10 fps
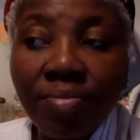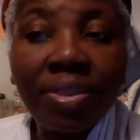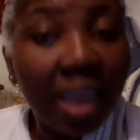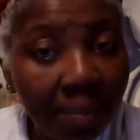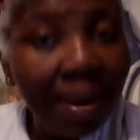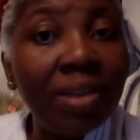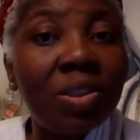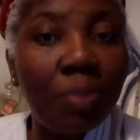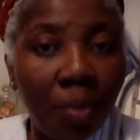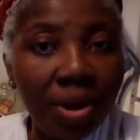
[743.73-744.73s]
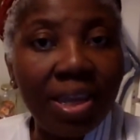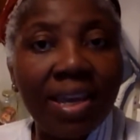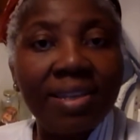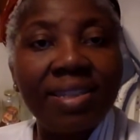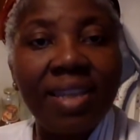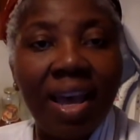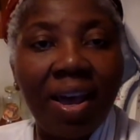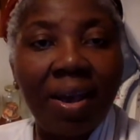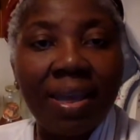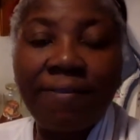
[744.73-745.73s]
think about supporting us
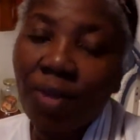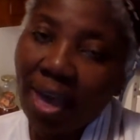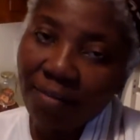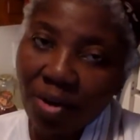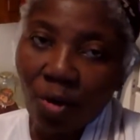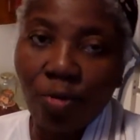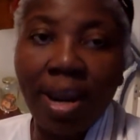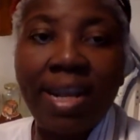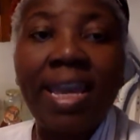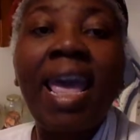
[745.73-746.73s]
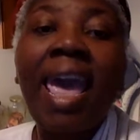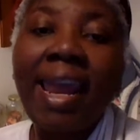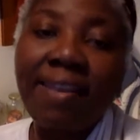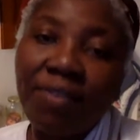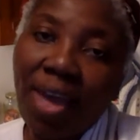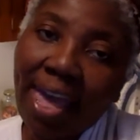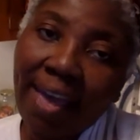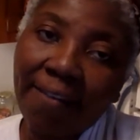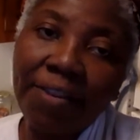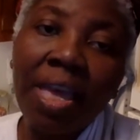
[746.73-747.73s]
if you haven't already, and if you
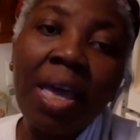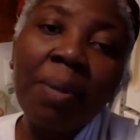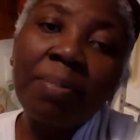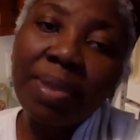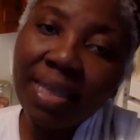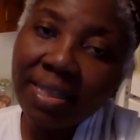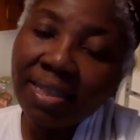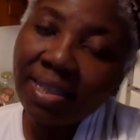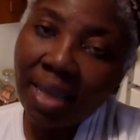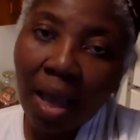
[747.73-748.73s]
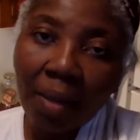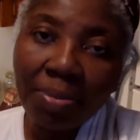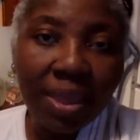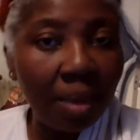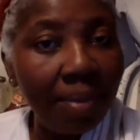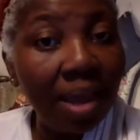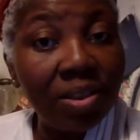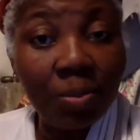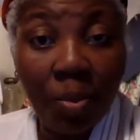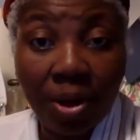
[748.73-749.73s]
have, please think about
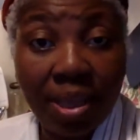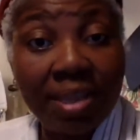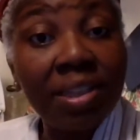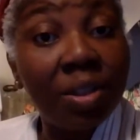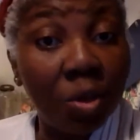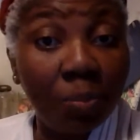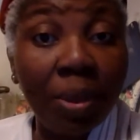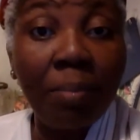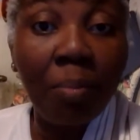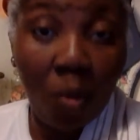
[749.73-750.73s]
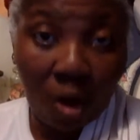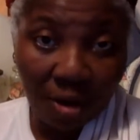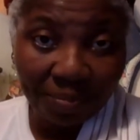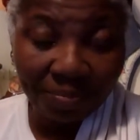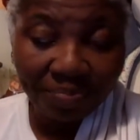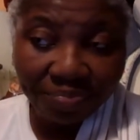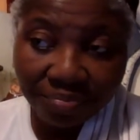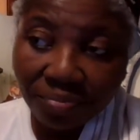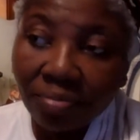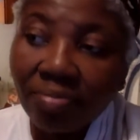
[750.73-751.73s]
supporting us a little bit more.
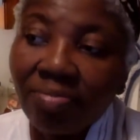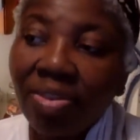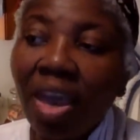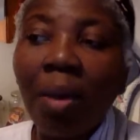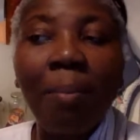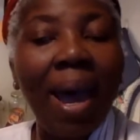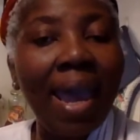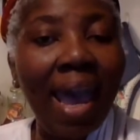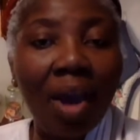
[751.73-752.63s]
My